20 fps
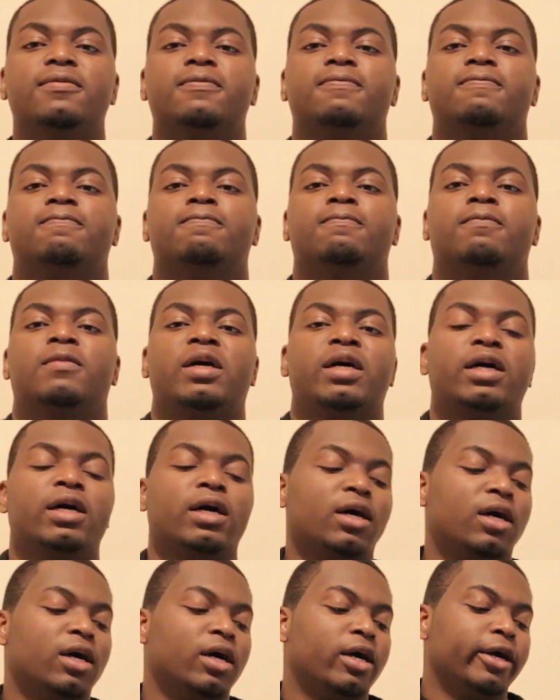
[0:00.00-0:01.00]

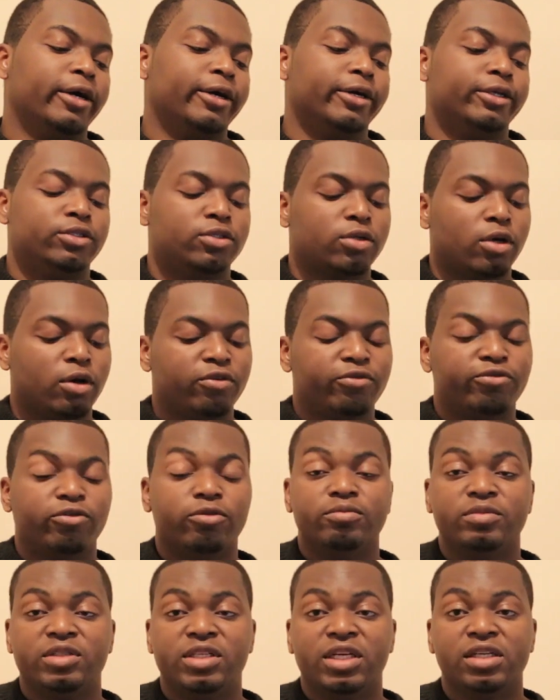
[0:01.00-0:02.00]
A tone
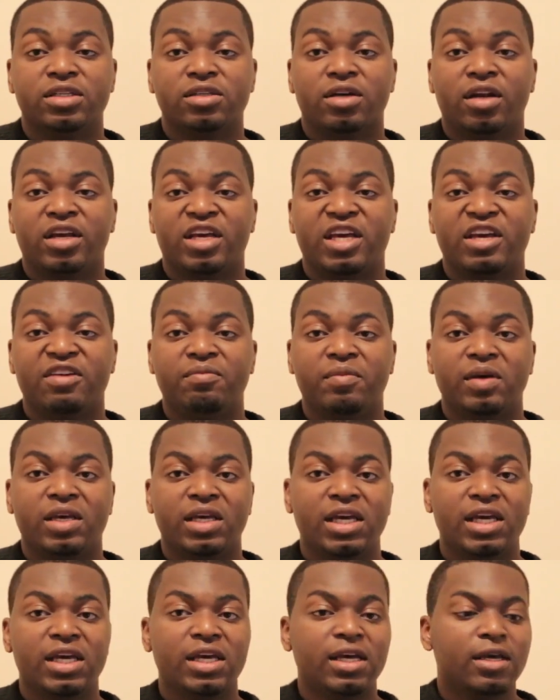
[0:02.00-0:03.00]
from D is going to give me
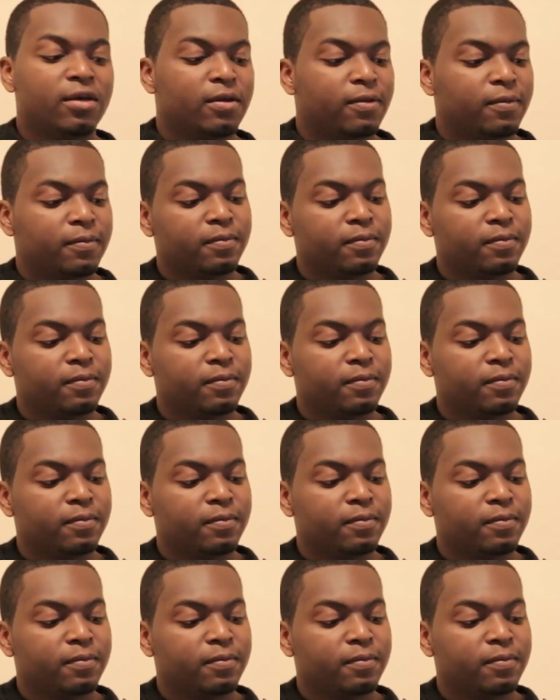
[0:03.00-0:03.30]
E.